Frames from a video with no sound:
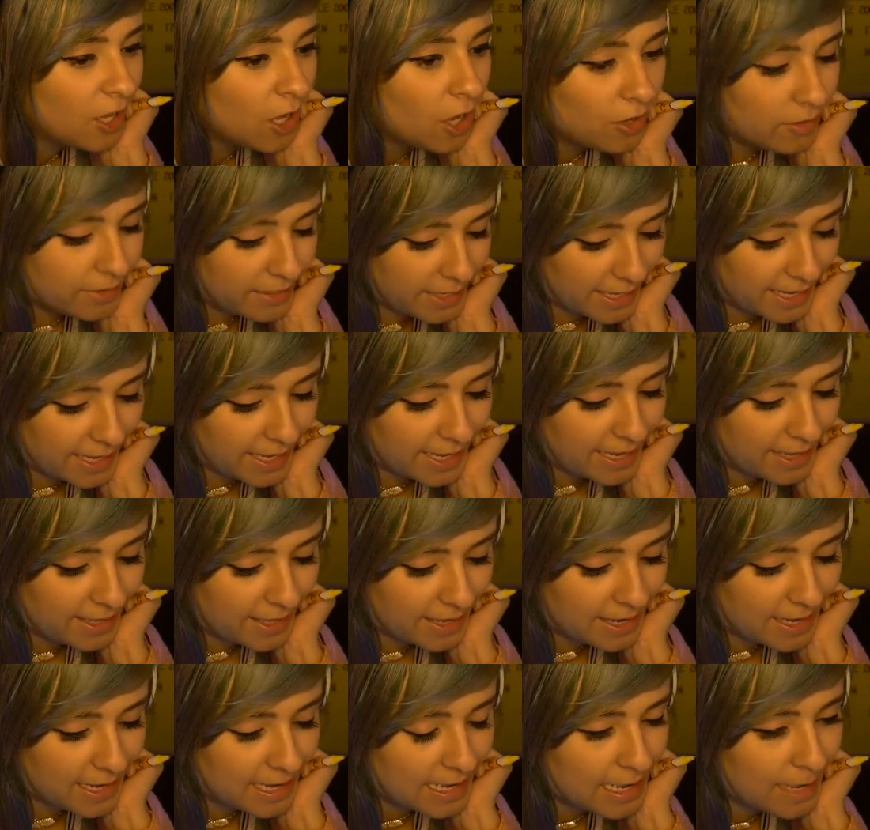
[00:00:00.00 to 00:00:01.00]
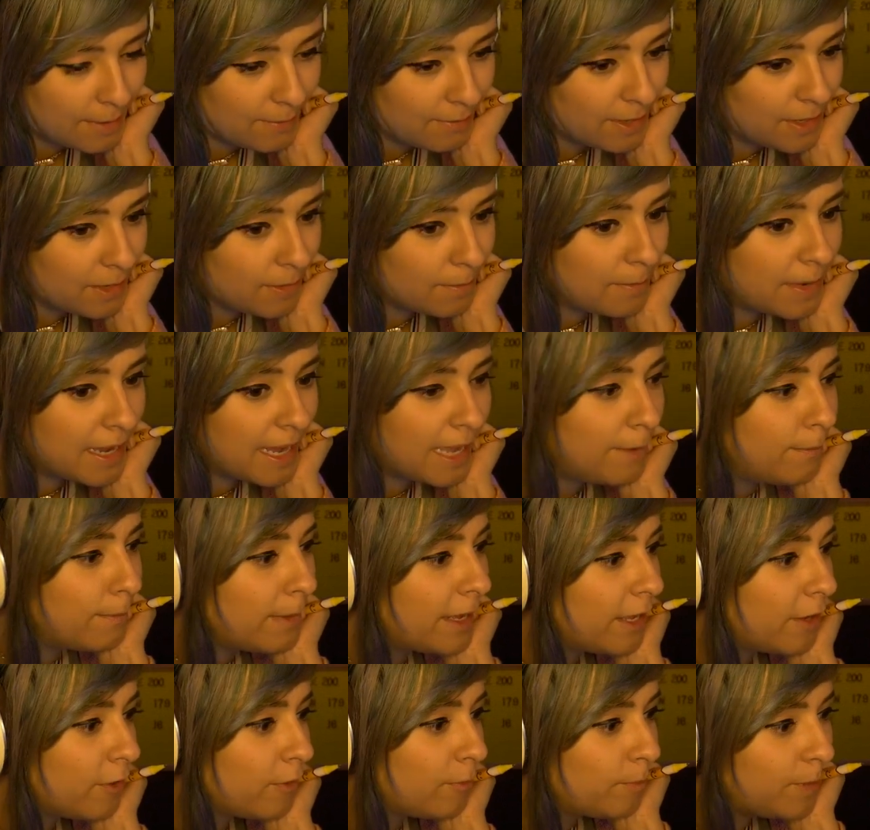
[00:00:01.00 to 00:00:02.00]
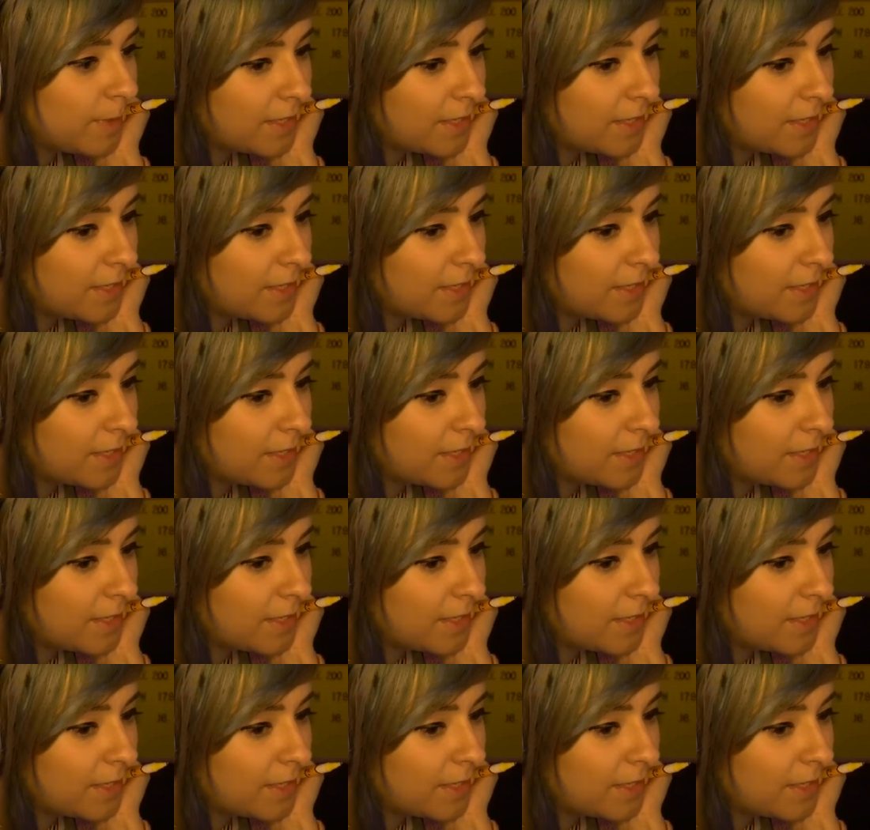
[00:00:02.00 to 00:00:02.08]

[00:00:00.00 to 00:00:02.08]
Okay, I'm gonna mind my own